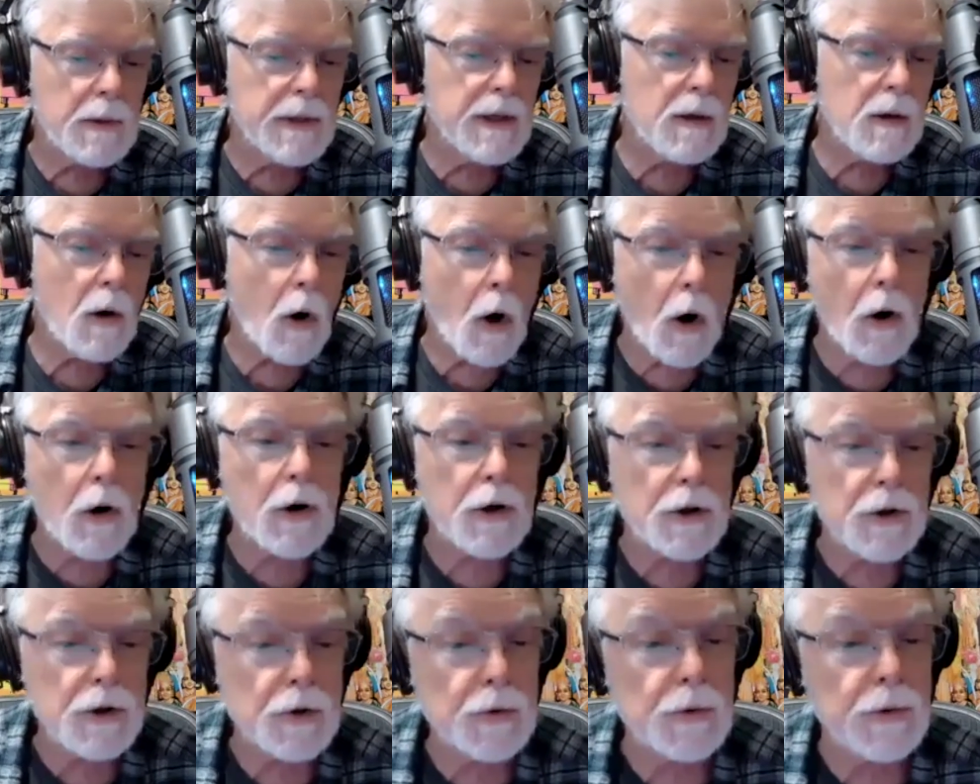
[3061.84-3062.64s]
an
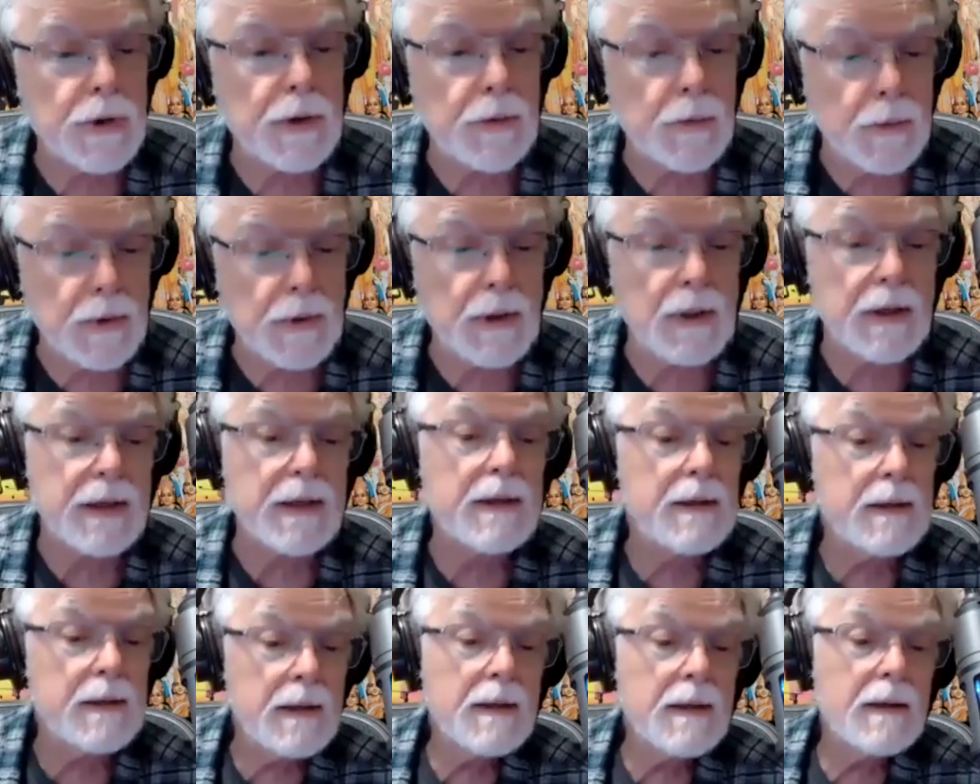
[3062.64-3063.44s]
art to it,
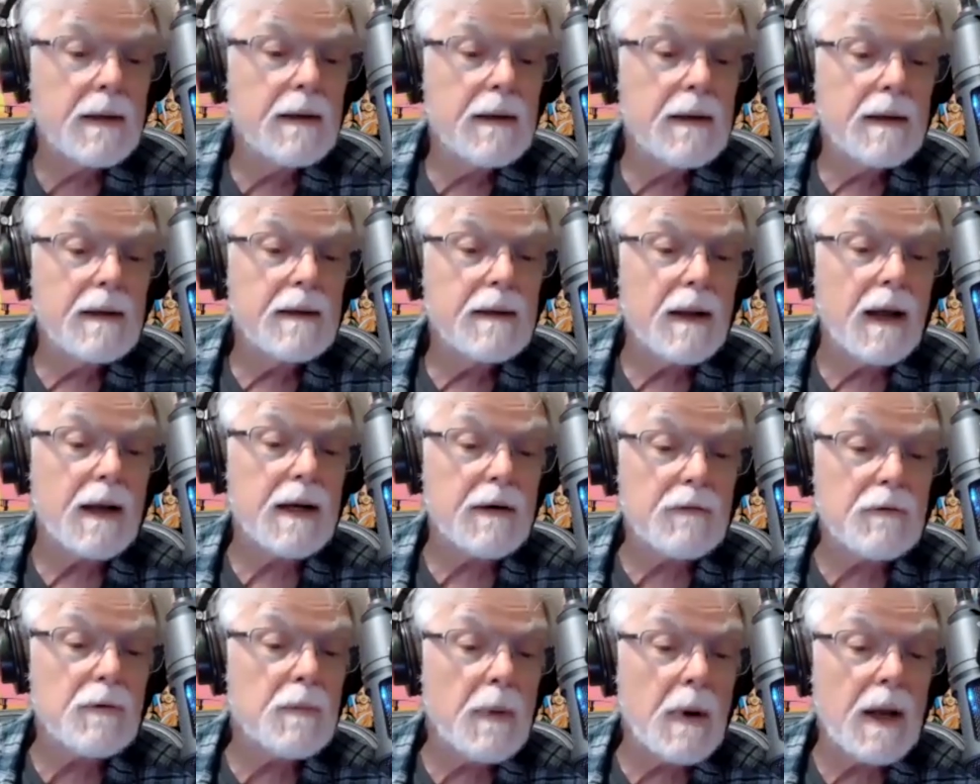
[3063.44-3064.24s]
really. Not
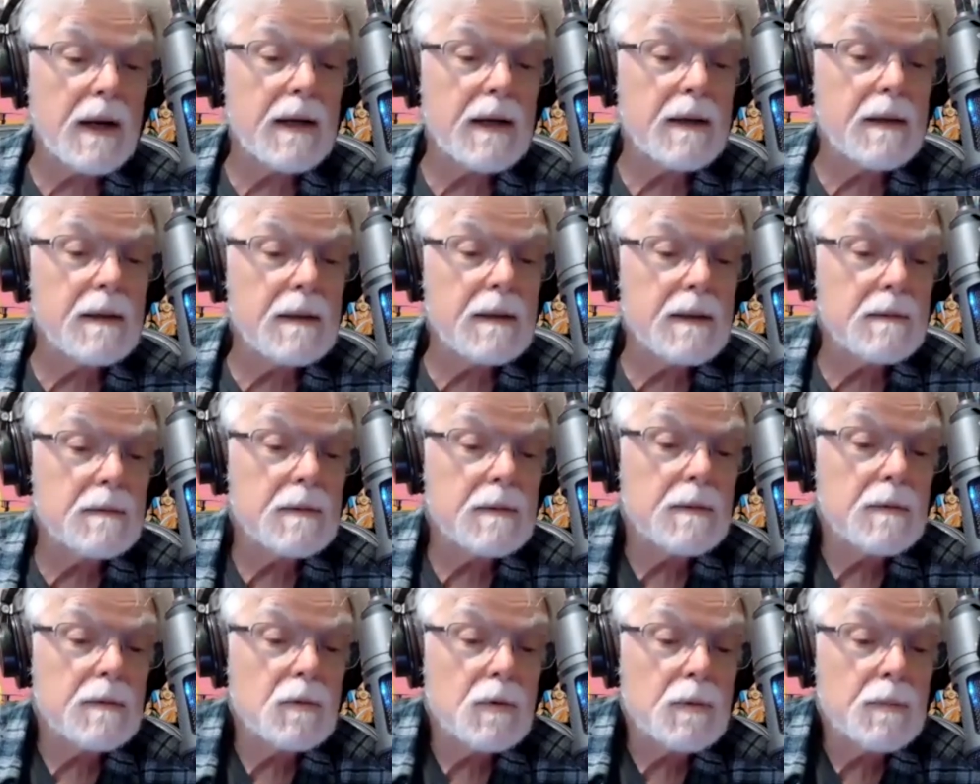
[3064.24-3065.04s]
everybody
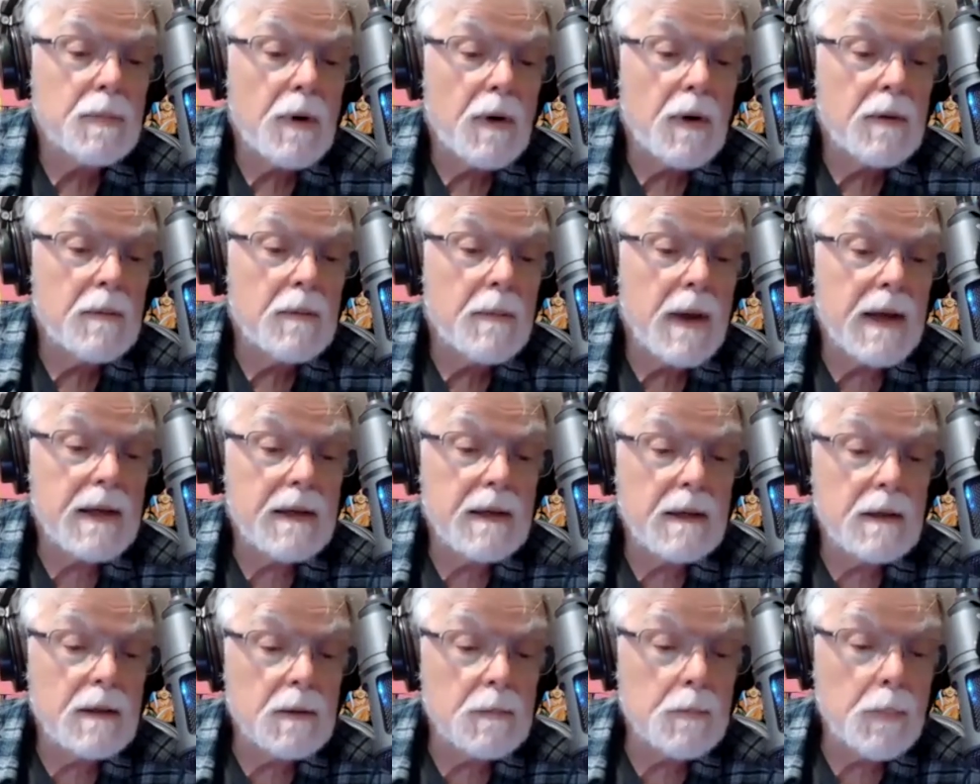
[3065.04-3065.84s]
would probably make
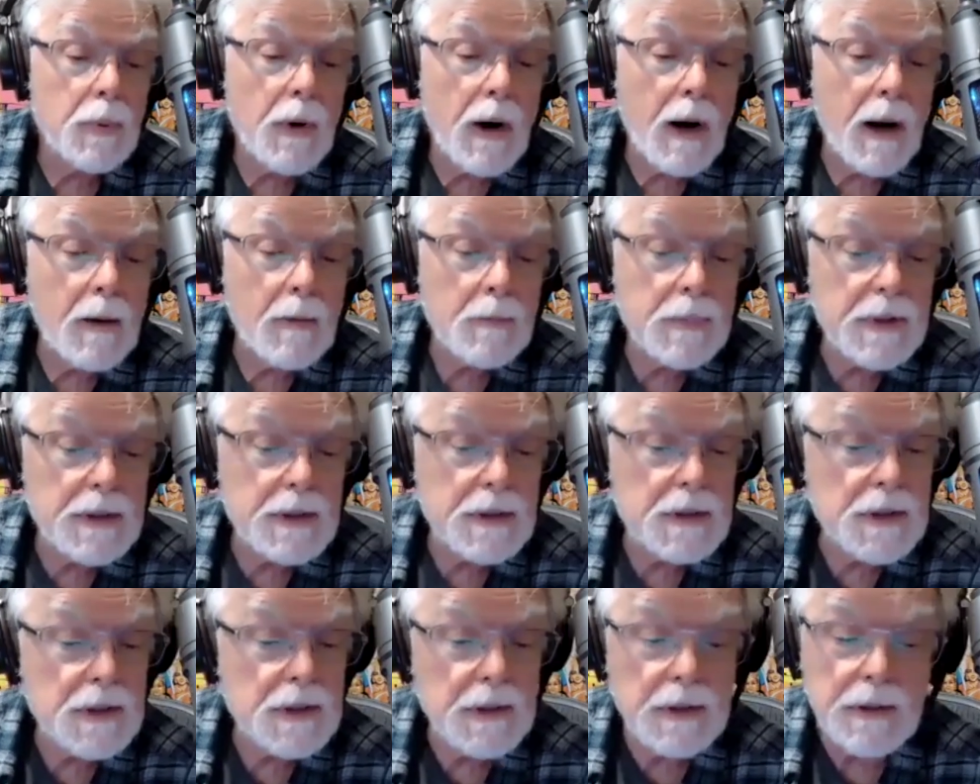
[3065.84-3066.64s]
a good prompt
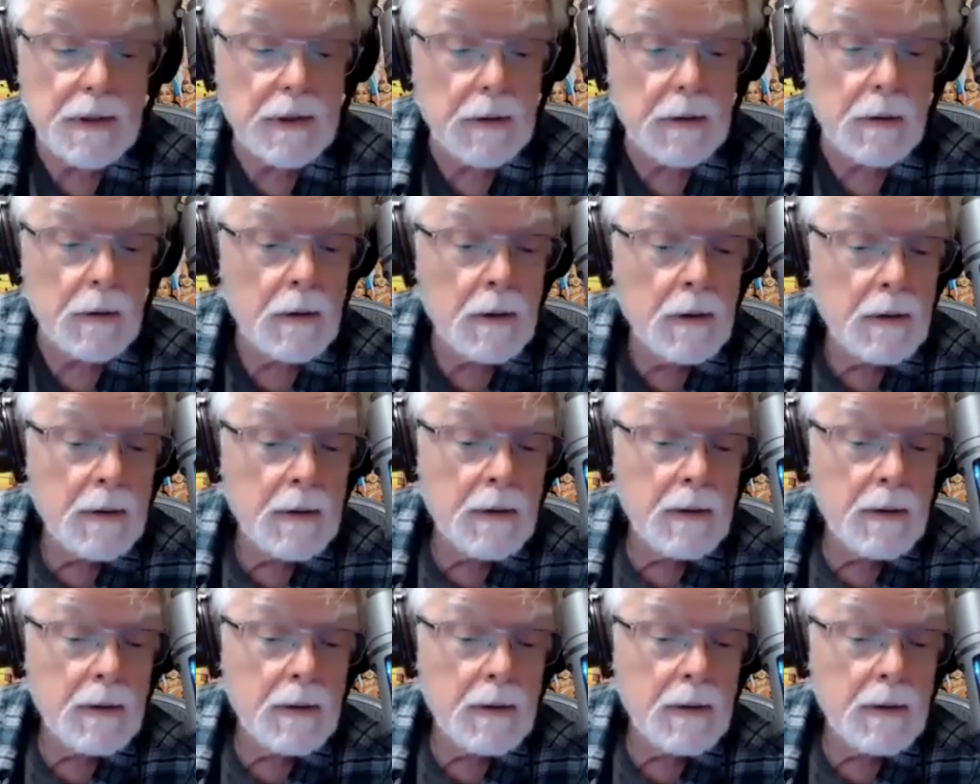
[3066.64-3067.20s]
engineer.